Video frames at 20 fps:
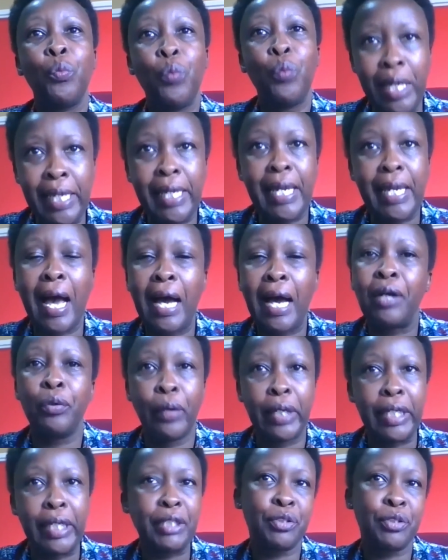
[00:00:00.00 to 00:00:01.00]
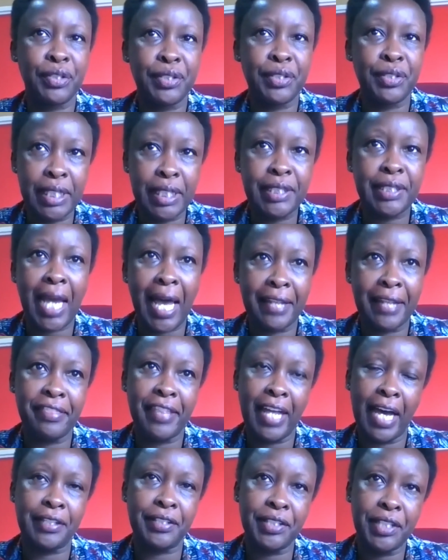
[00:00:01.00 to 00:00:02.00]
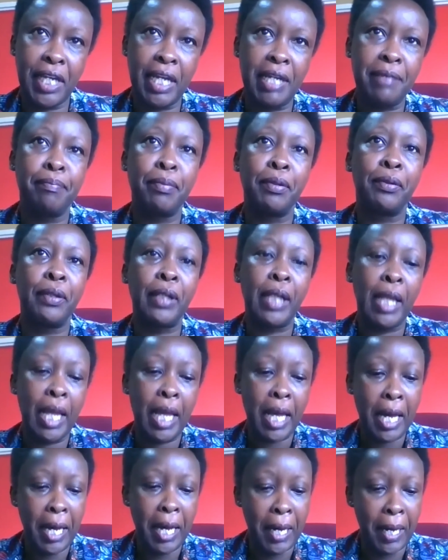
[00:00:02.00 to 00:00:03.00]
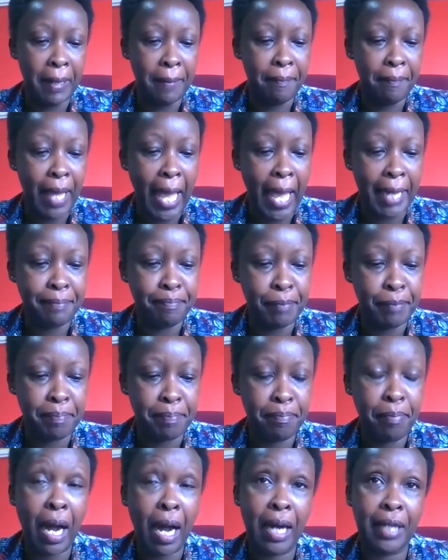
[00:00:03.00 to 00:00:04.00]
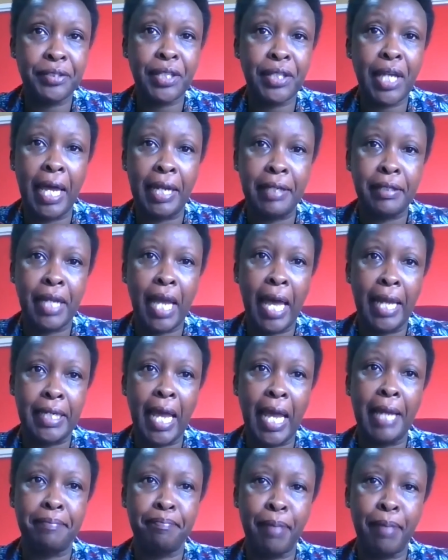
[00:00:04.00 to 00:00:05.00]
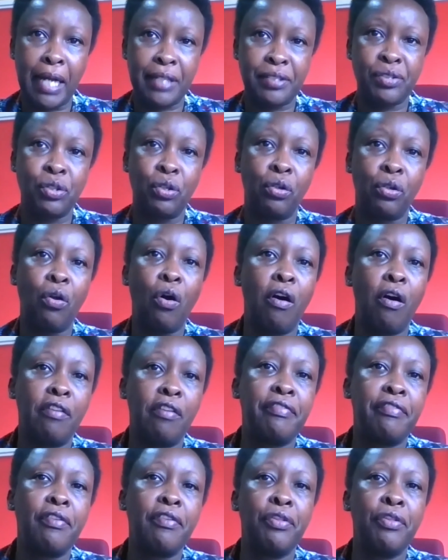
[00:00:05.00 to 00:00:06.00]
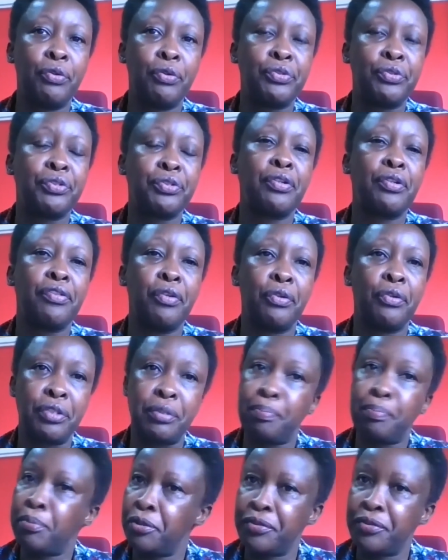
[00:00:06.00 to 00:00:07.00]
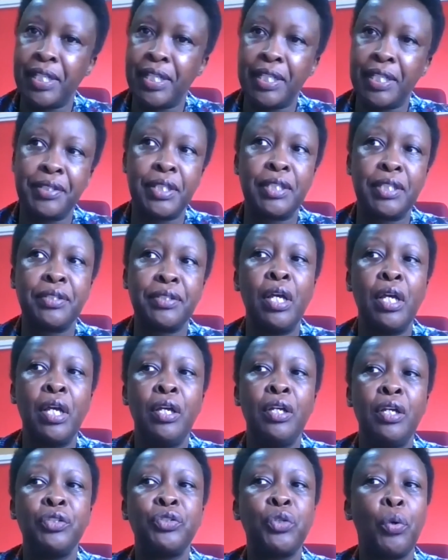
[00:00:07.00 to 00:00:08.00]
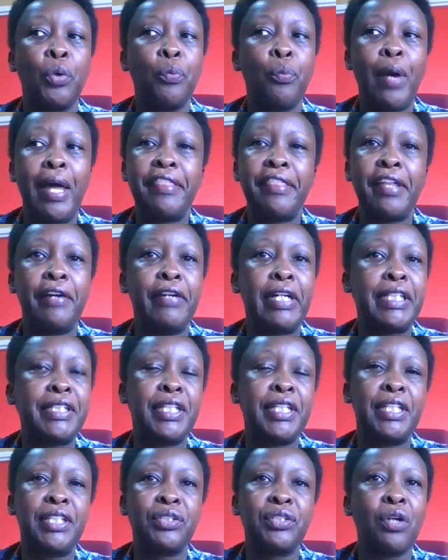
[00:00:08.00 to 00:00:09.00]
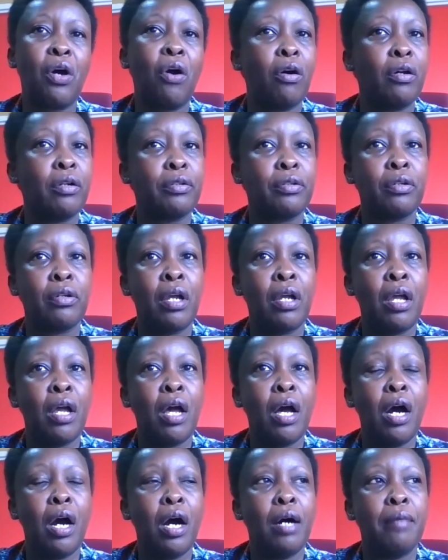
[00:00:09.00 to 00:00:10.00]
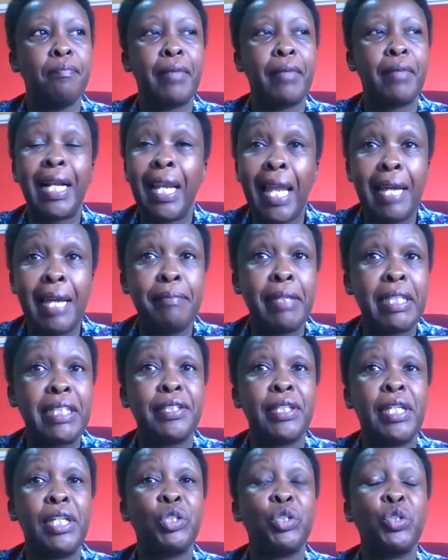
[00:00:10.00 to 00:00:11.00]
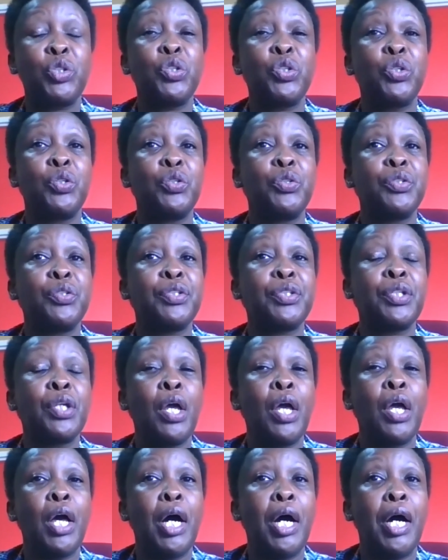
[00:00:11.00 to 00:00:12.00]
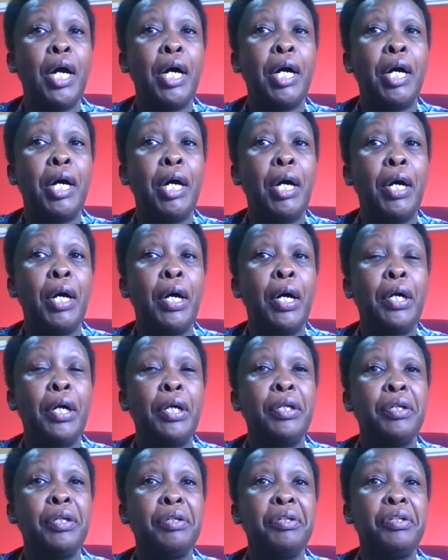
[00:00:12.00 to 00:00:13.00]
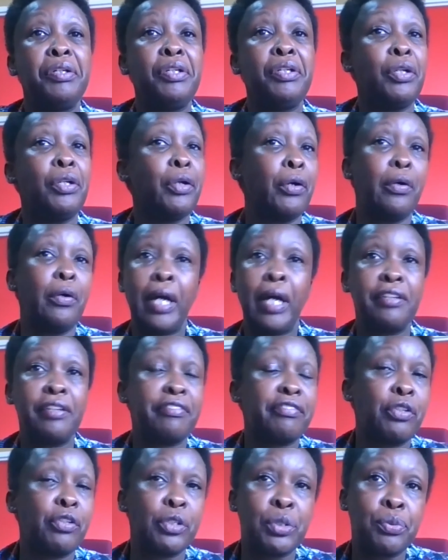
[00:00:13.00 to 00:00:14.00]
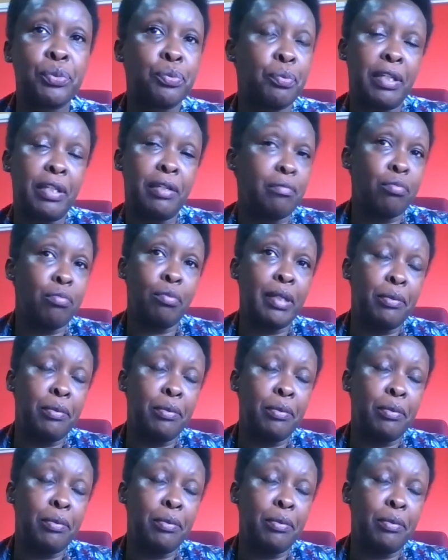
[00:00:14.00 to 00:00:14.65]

we are going to sit at that table and be part and parcel of those processes. So whether it is on climate issues, and of course we